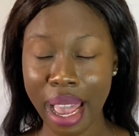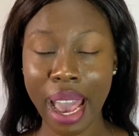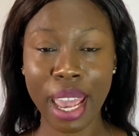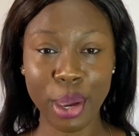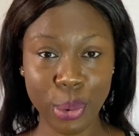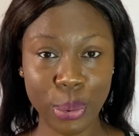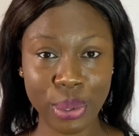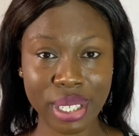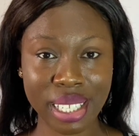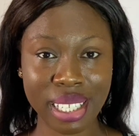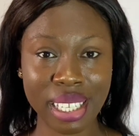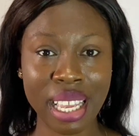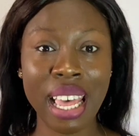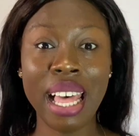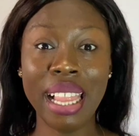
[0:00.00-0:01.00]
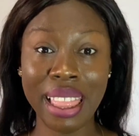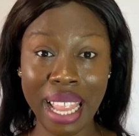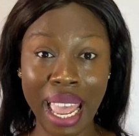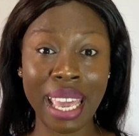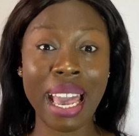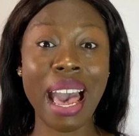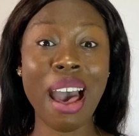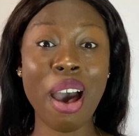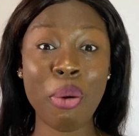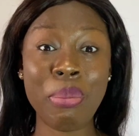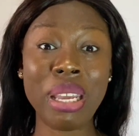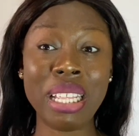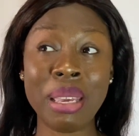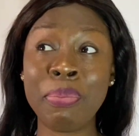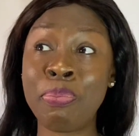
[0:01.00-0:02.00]
I quote, like, how
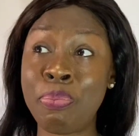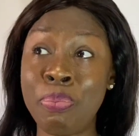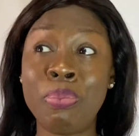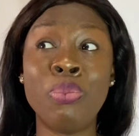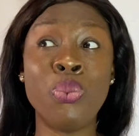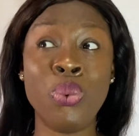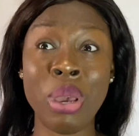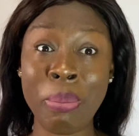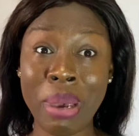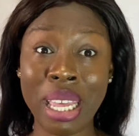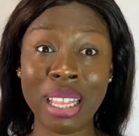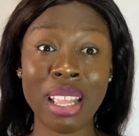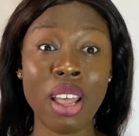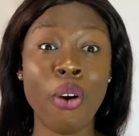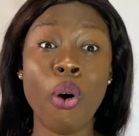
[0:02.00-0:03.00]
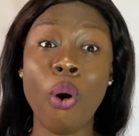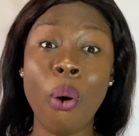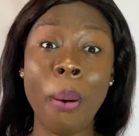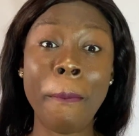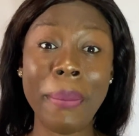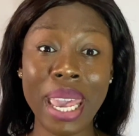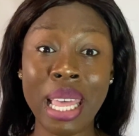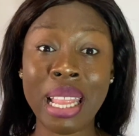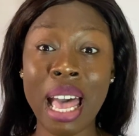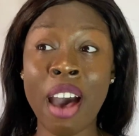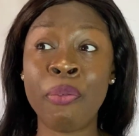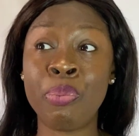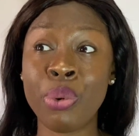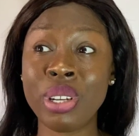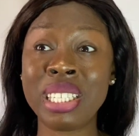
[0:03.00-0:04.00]
many women or men
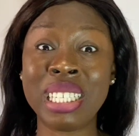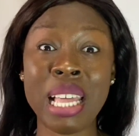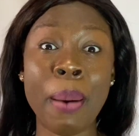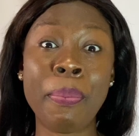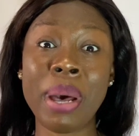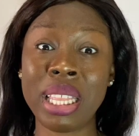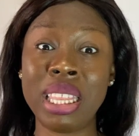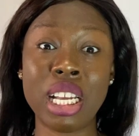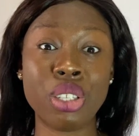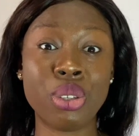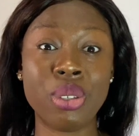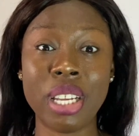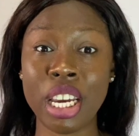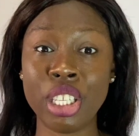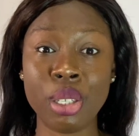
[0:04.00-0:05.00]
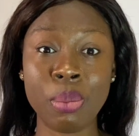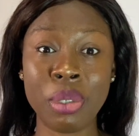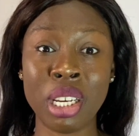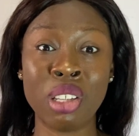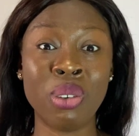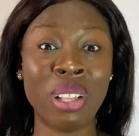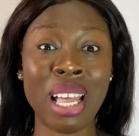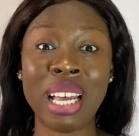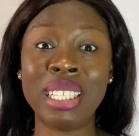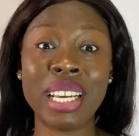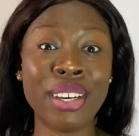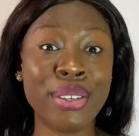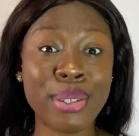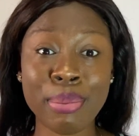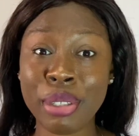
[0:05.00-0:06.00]
have brought their partner to their YouTube channel and
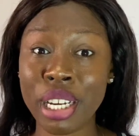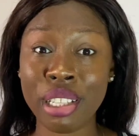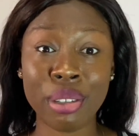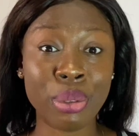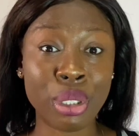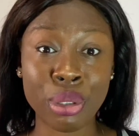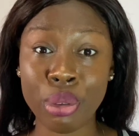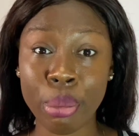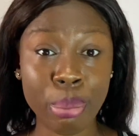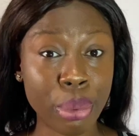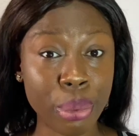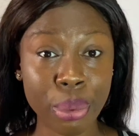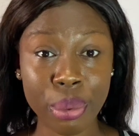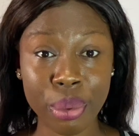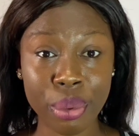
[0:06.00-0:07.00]
their YouTube channel did not blow?